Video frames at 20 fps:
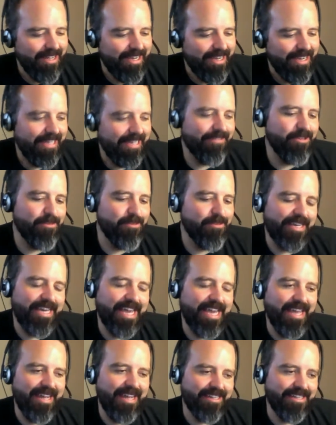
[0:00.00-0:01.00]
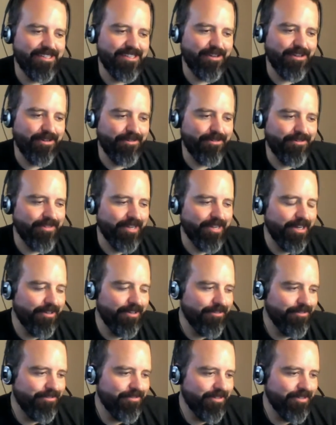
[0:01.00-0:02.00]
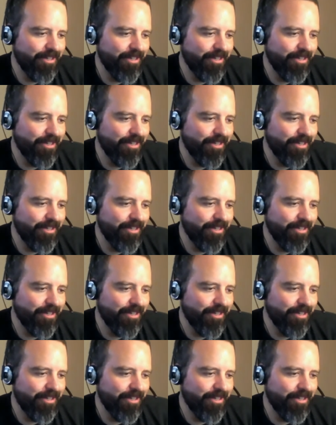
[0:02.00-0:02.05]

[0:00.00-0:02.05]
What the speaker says: kind of the mechanics of what